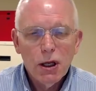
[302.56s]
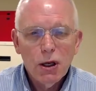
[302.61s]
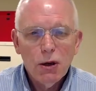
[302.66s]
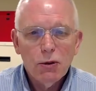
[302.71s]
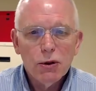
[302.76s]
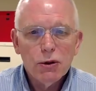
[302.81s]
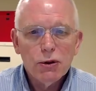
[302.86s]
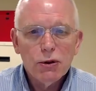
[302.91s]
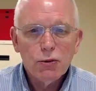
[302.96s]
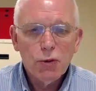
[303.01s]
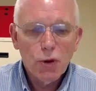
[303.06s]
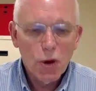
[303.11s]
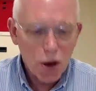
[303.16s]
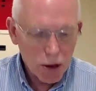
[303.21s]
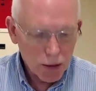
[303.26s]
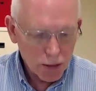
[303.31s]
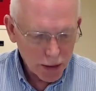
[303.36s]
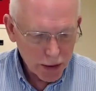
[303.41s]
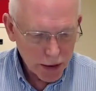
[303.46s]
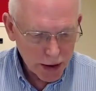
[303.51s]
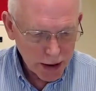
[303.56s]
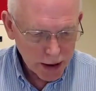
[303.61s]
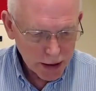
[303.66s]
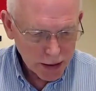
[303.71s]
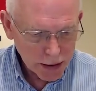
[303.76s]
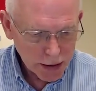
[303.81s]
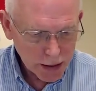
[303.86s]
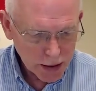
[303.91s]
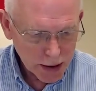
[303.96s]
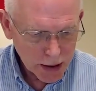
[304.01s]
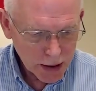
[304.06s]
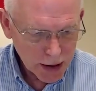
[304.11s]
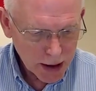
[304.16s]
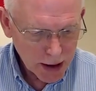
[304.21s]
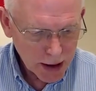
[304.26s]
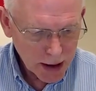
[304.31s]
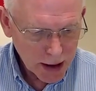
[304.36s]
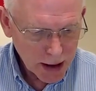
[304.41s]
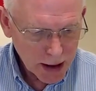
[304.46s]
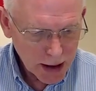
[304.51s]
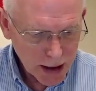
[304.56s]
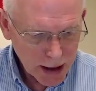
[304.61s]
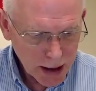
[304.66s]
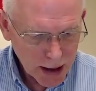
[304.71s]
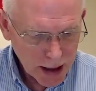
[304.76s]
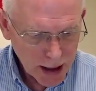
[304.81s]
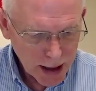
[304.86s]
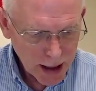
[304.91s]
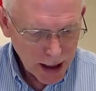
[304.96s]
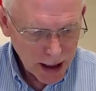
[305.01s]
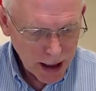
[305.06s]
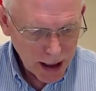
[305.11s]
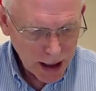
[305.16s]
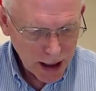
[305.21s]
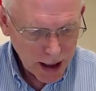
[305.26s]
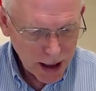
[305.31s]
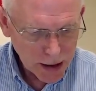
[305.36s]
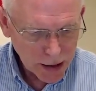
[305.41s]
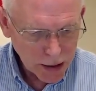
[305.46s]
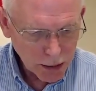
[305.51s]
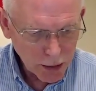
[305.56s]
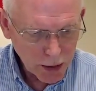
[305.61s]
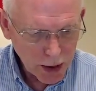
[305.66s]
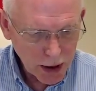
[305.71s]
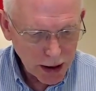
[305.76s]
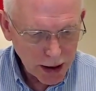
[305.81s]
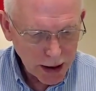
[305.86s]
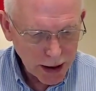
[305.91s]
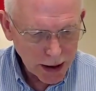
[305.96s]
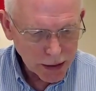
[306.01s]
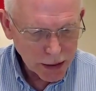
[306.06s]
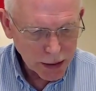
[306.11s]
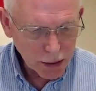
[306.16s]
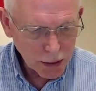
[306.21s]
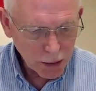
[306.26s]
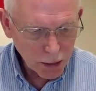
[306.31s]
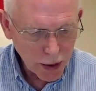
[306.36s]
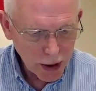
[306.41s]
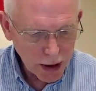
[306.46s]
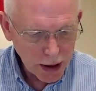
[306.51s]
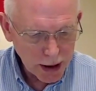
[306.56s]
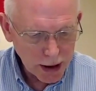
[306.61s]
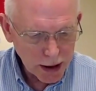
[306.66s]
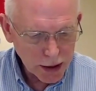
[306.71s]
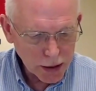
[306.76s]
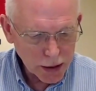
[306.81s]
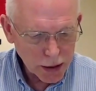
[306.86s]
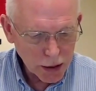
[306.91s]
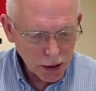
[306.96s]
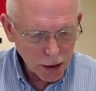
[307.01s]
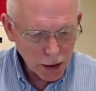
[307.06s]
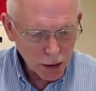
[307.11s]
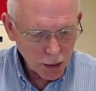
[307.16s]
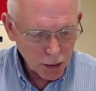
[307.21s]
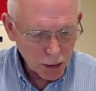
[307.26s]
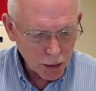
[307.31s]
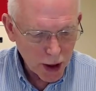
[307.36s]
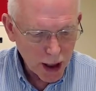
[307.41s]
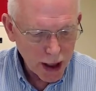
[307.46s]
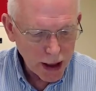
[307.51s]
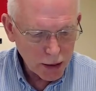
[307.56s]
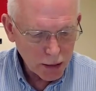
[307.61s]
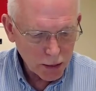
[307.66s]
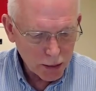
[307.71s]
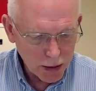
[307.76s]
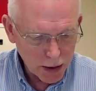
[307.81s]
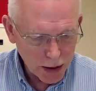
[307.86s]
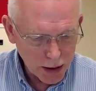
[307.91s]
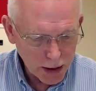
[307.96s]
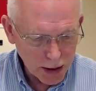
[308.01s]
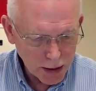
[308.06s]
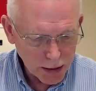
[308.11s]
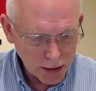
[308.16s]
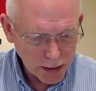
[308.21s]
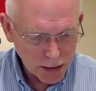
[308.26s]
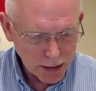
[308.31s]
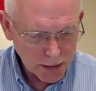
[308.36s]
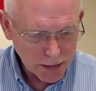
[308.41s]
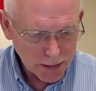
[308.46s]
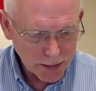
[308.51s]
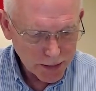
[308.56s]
what's wrong with us, as well as what is right with us.